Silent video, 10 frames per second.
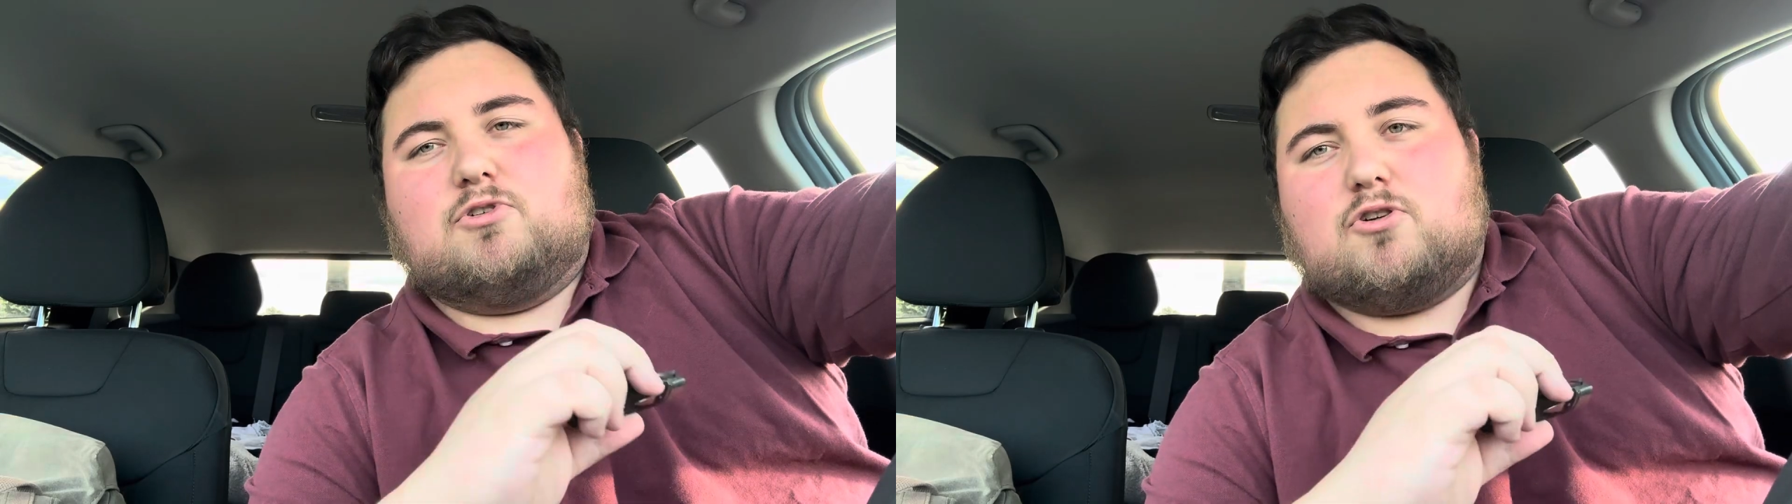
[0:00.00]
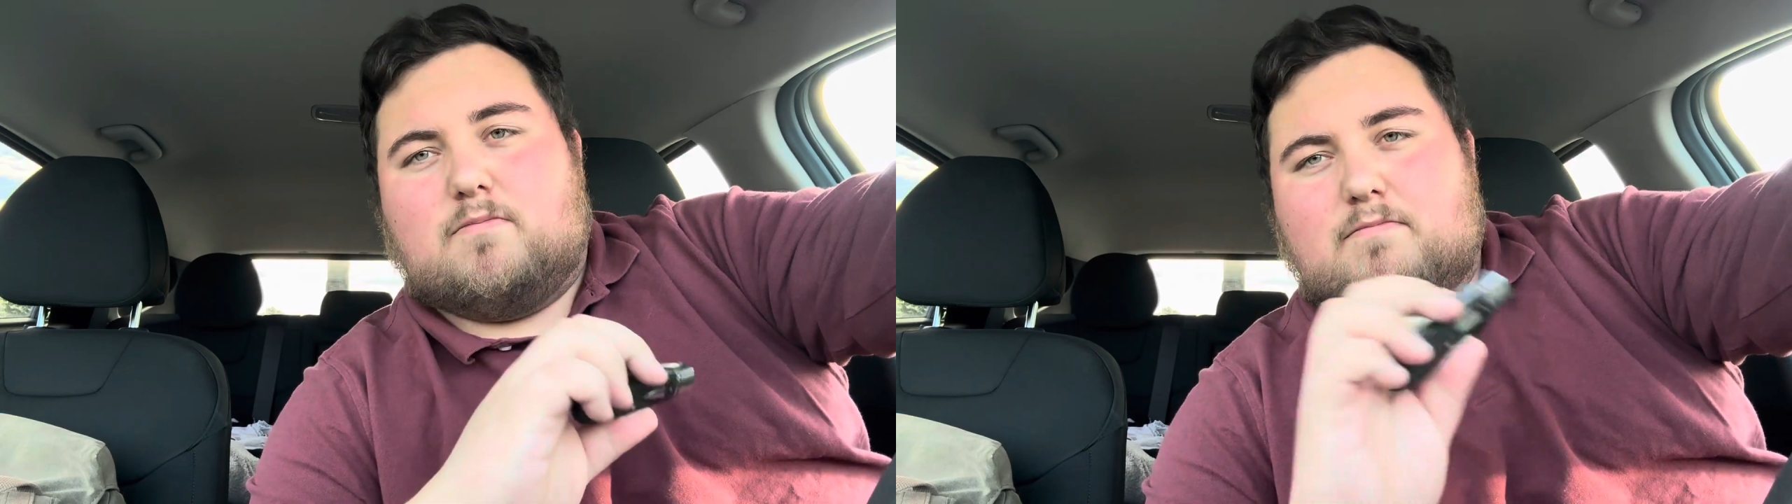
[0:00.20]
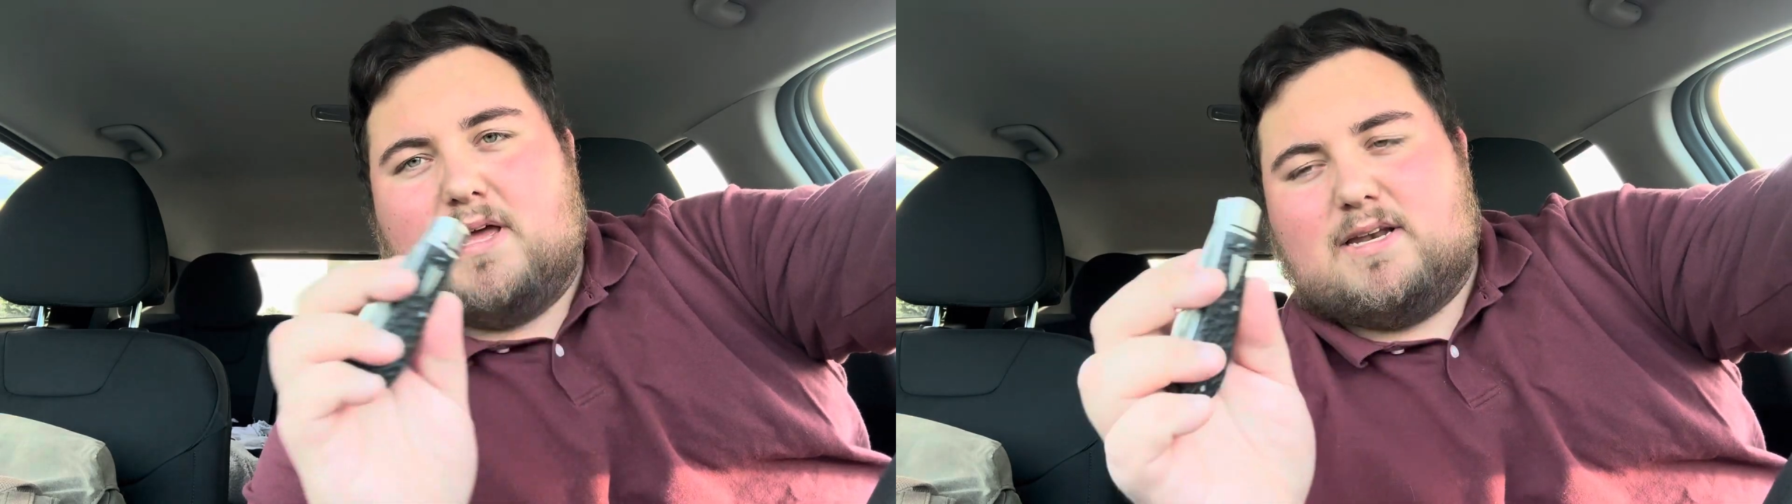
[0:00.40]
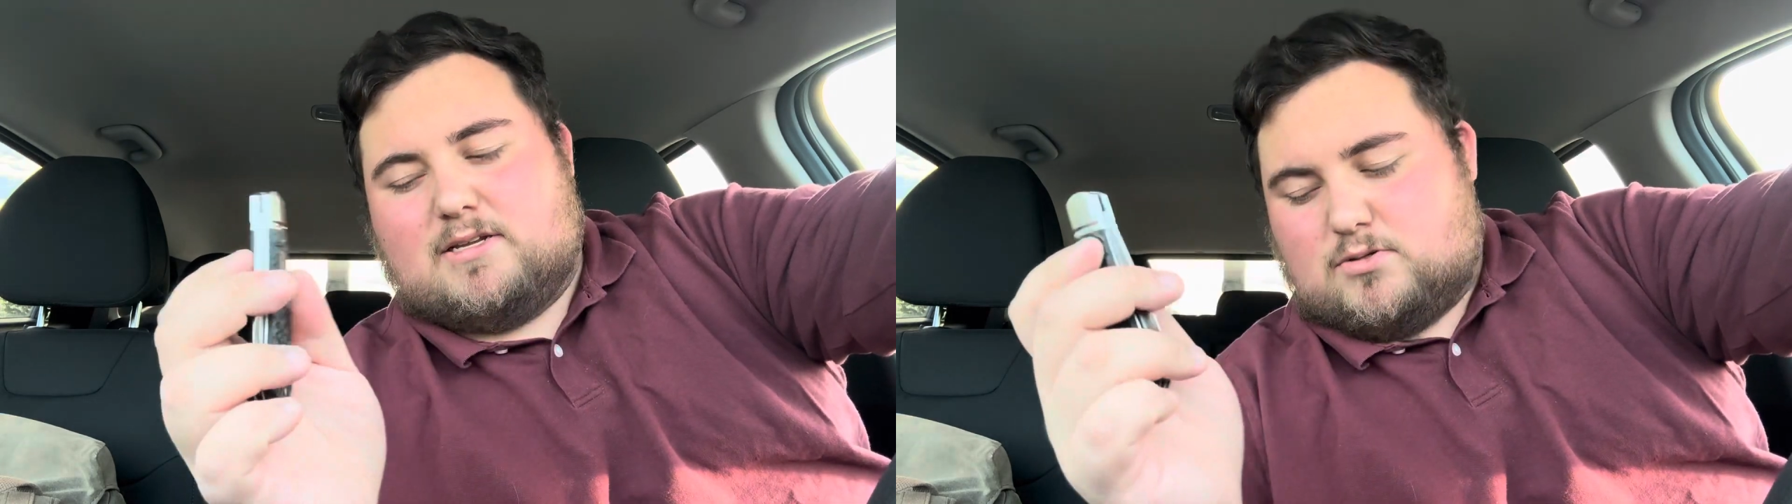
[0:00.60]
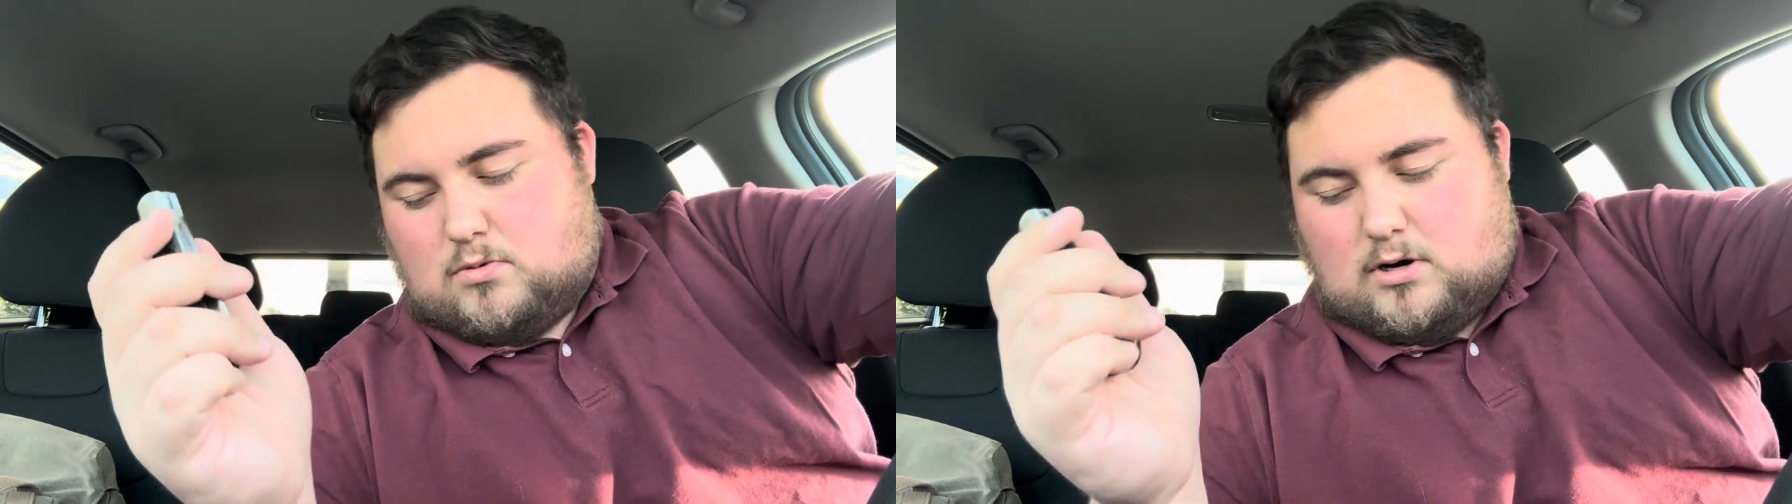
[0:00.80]

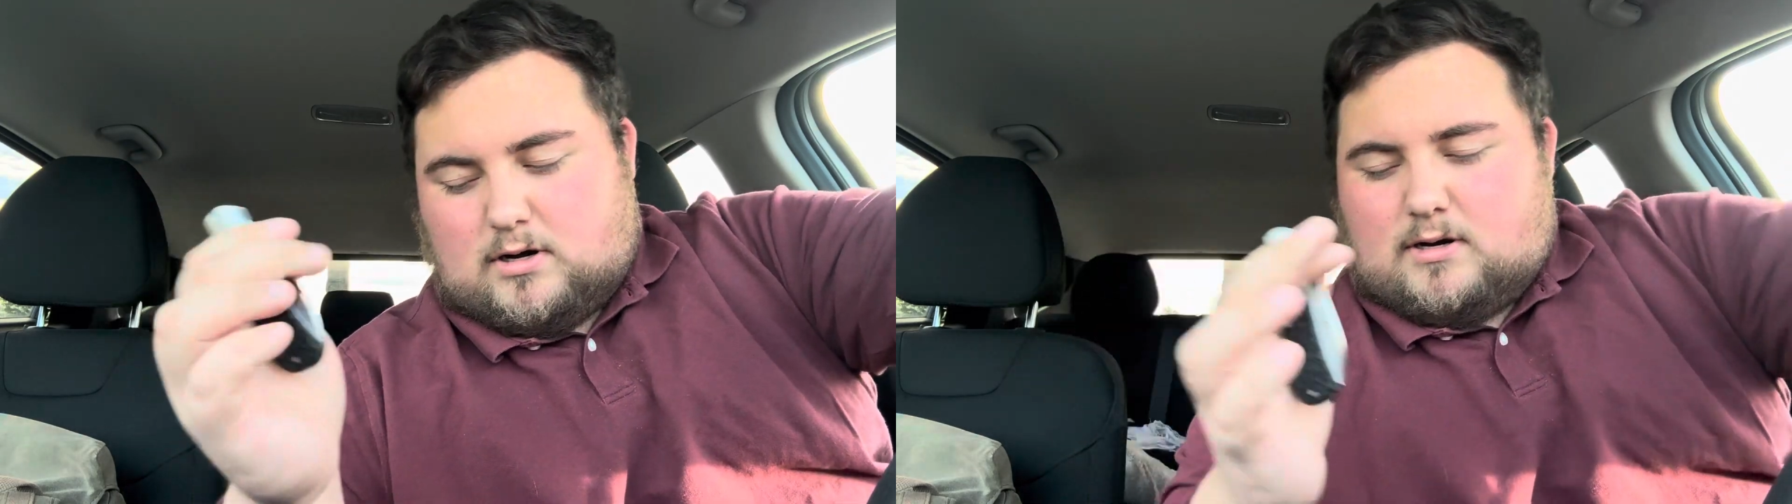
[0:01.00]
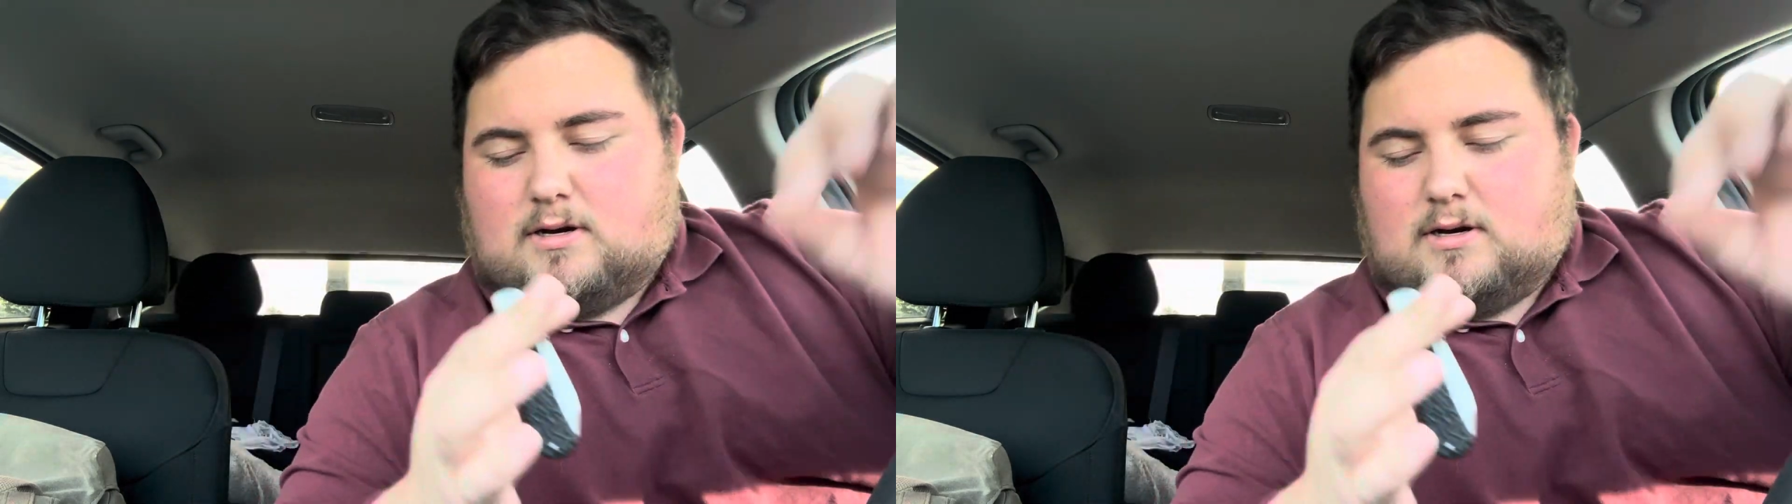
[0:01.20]
tremendous work.